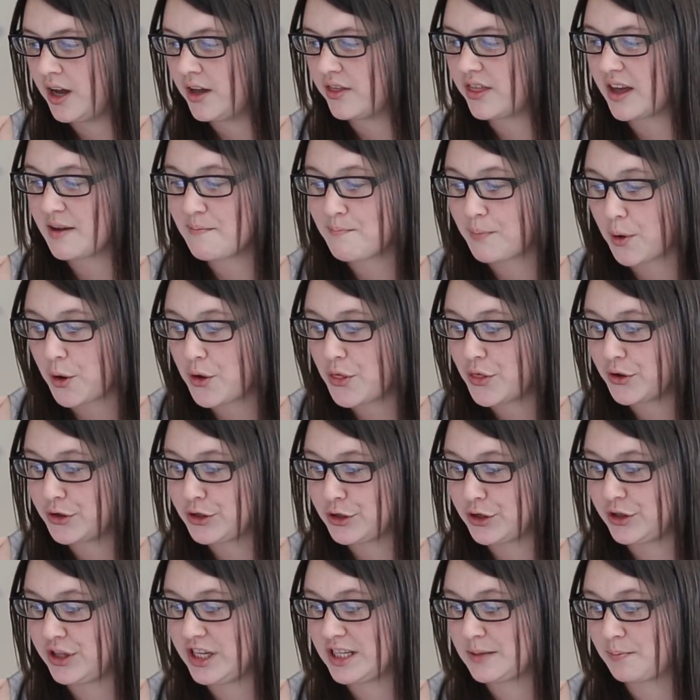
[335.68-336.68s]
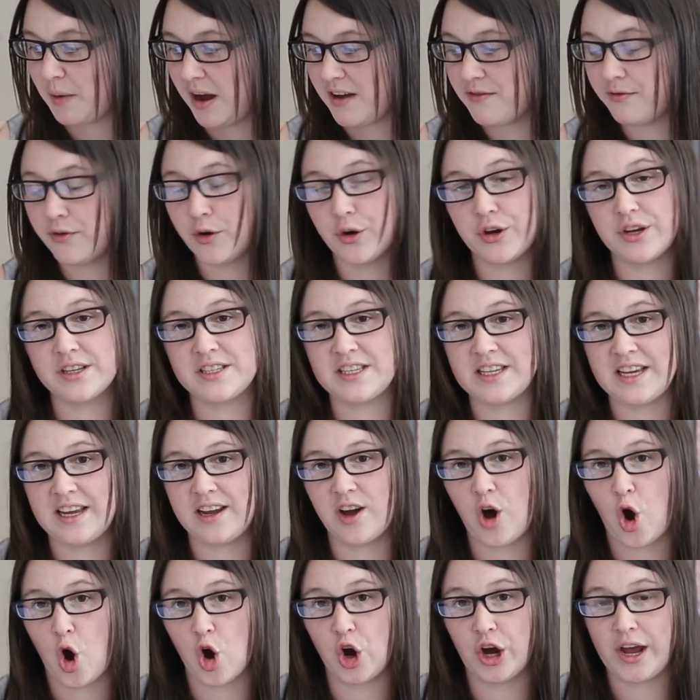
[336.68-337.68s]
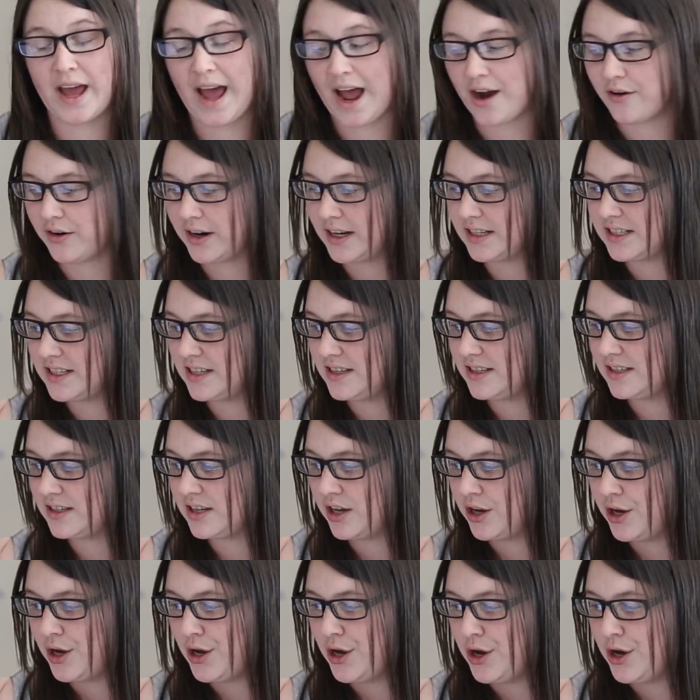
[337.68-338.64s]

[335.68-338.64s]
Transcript: They both do this by focusing on characters